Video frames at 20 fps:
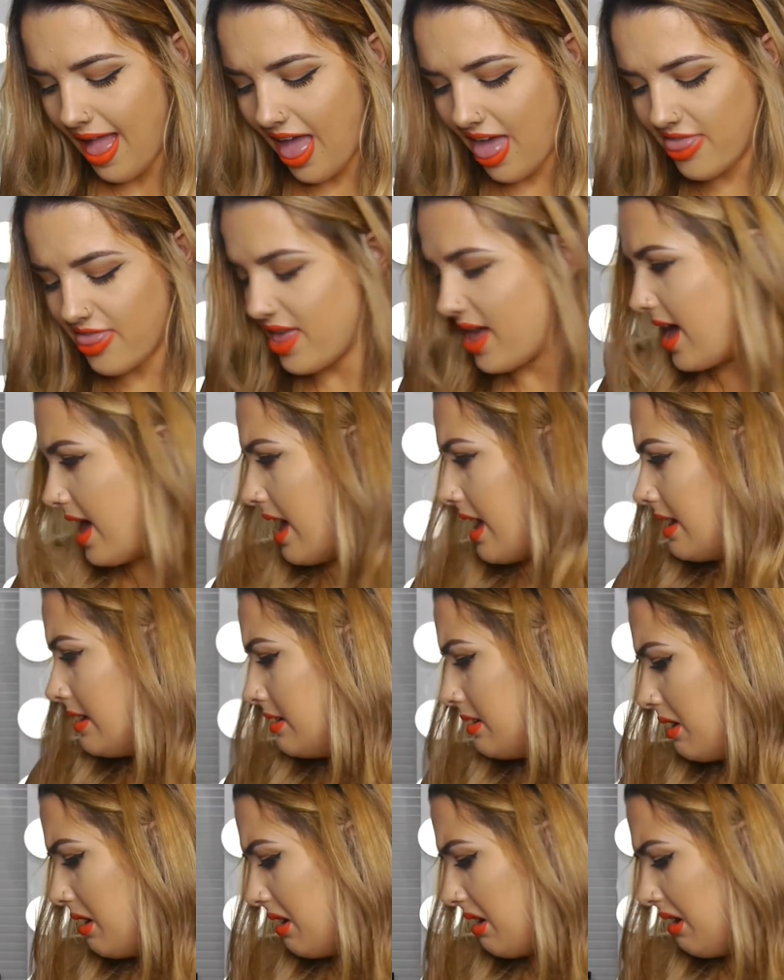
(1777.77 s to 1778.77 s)
And
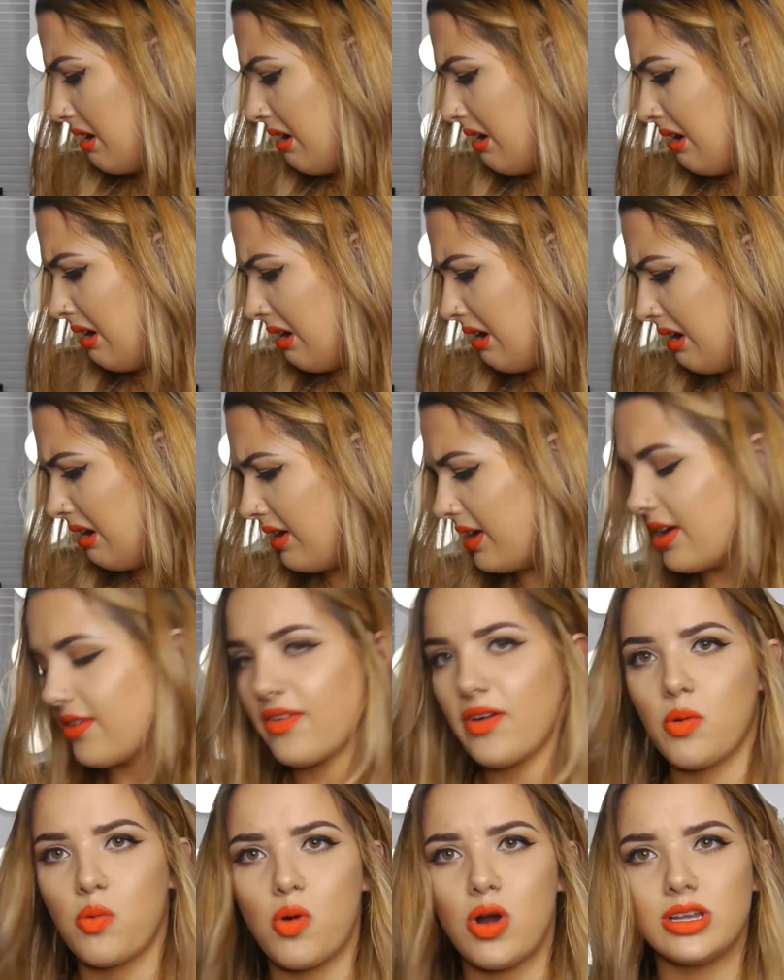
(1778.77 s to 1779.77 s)
then, uh,
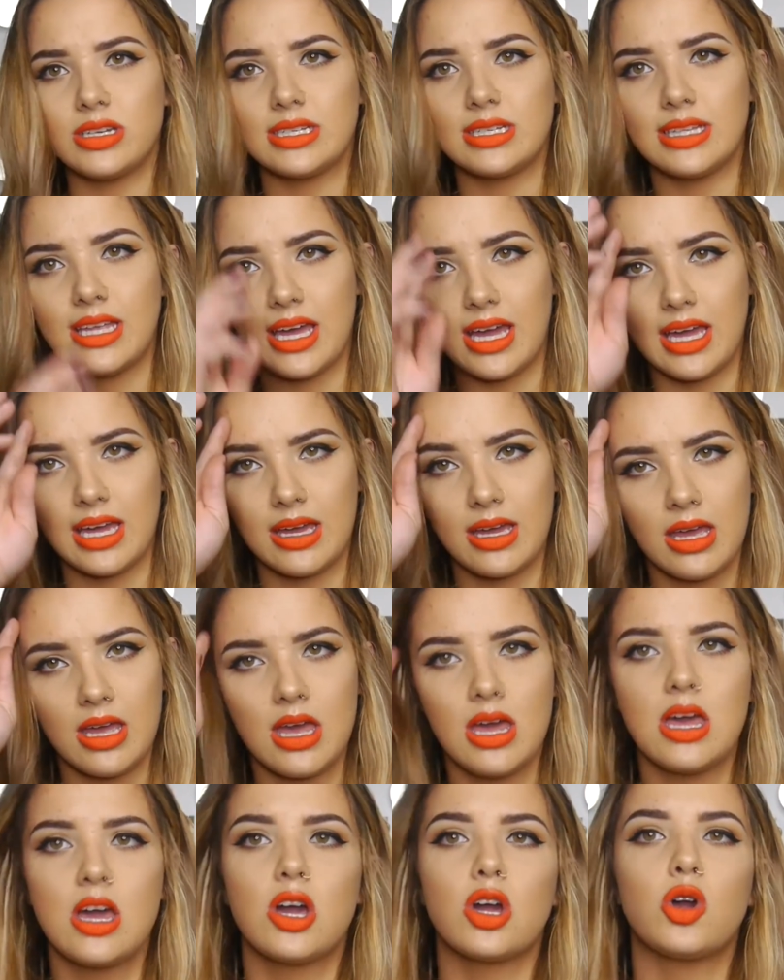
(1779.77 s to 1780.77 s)
if I want to like
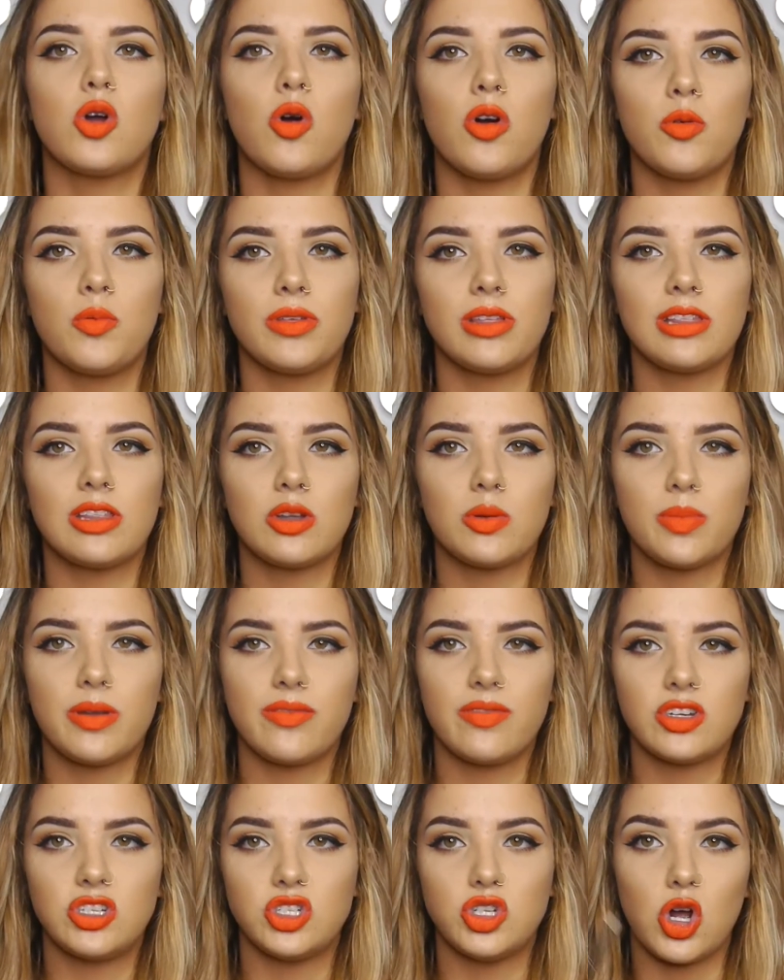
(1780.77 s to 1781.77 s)
go in with a little bit
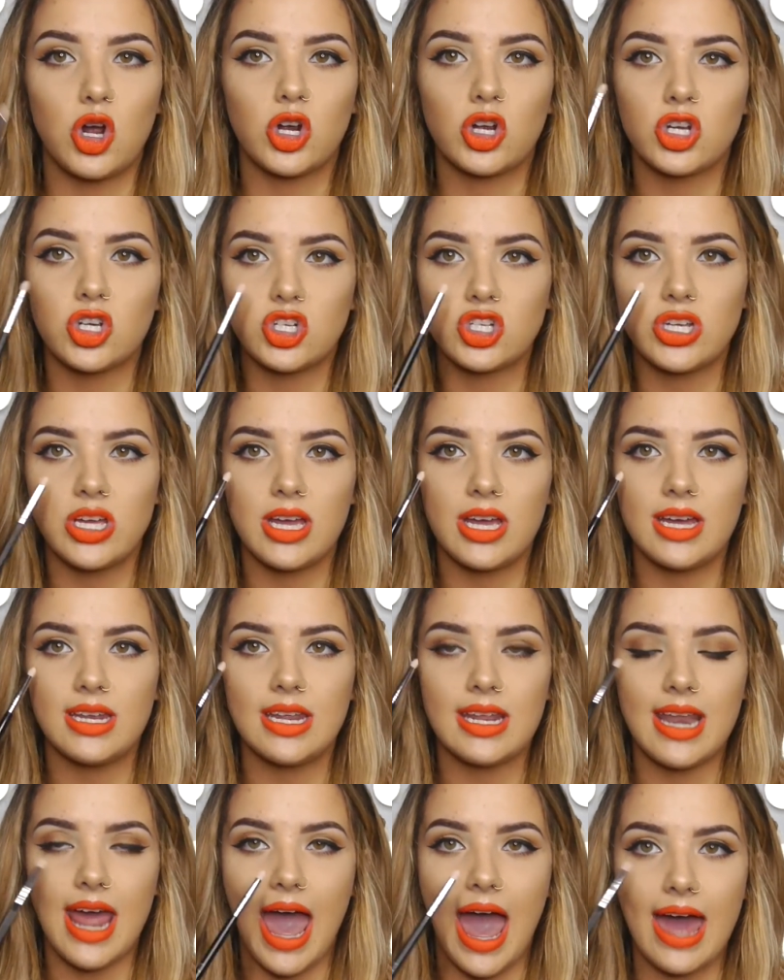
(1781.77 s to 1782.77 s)
of a darker
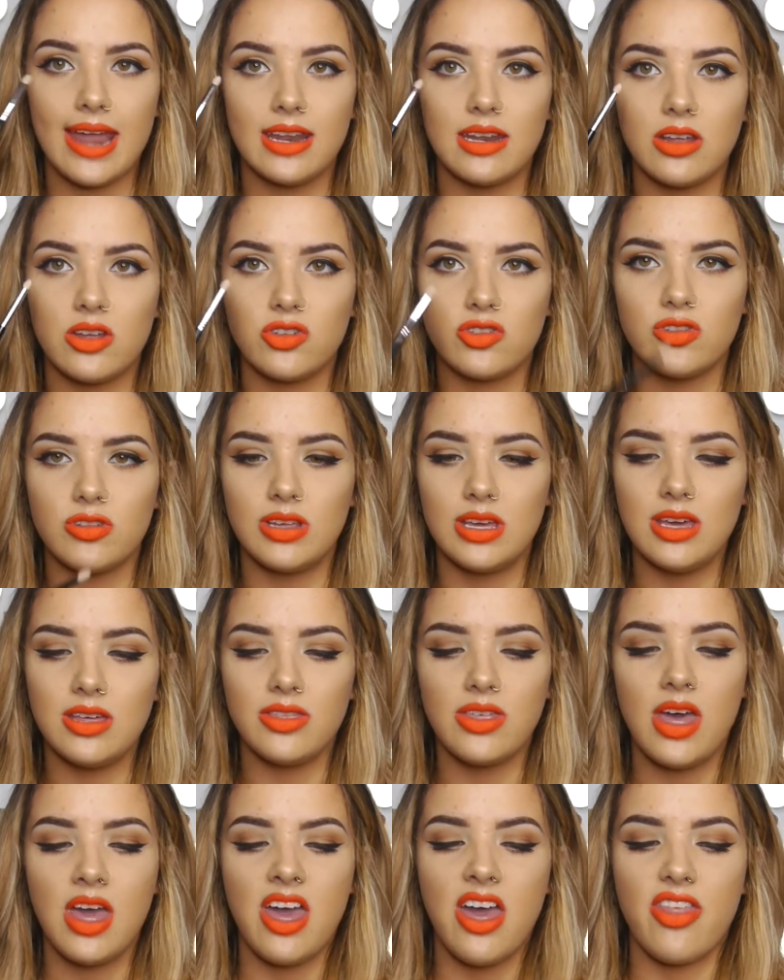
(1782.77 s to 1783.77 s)
shade and add it
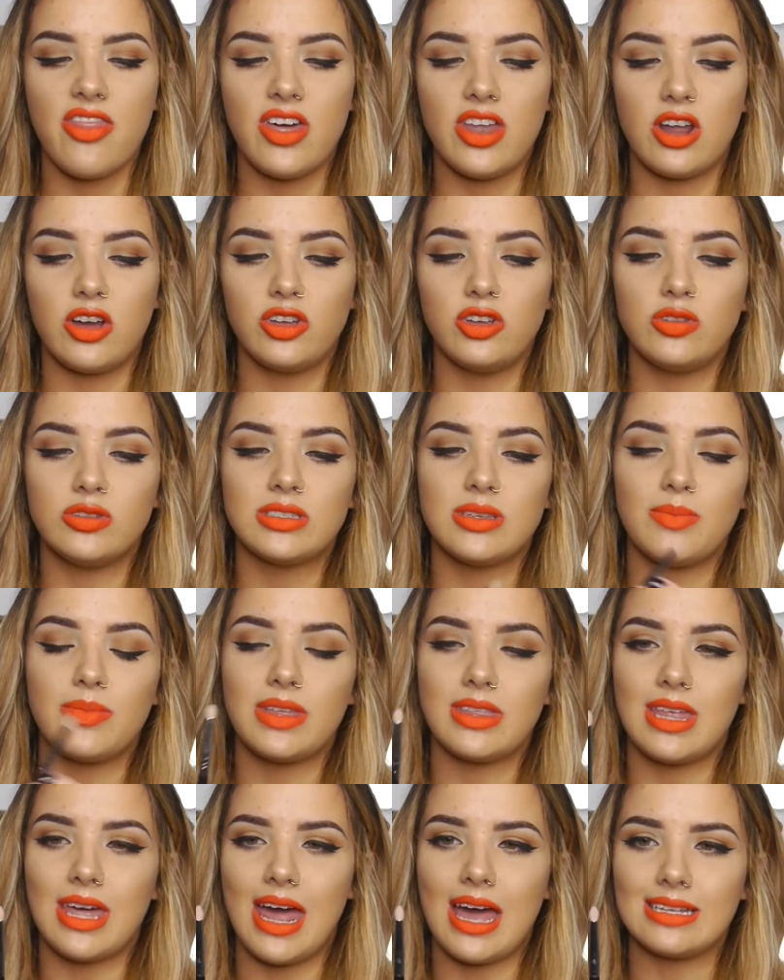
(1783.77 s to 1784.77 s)
underneath, then I'll use
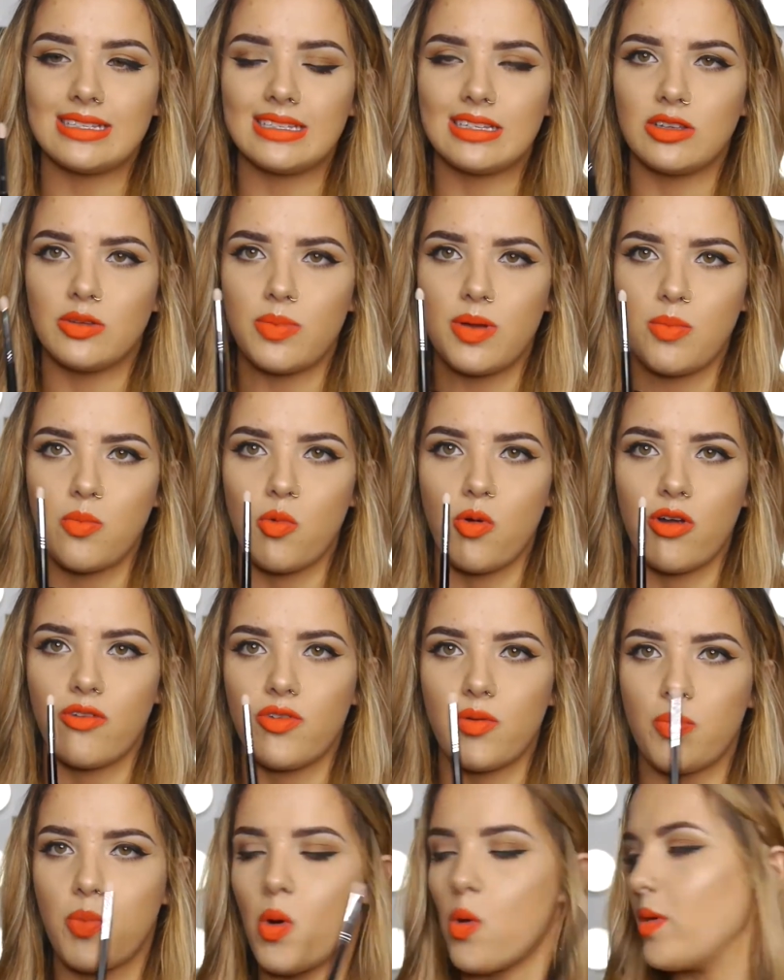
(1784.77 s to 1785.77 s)
something that has a little bit more
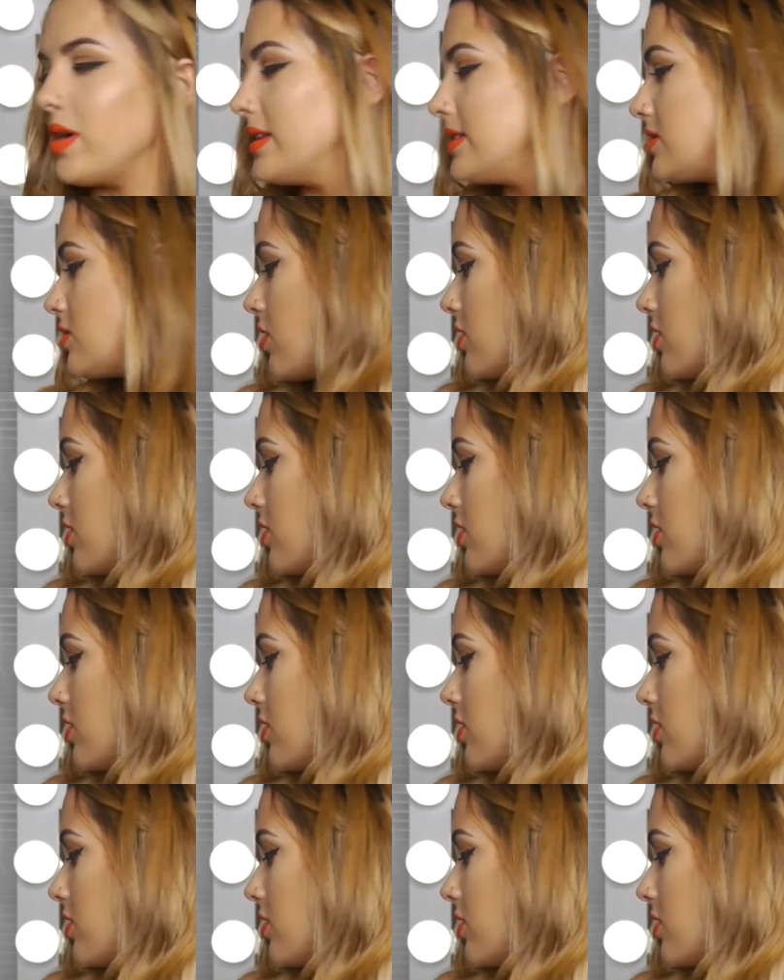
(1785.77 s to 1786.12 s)
of a point.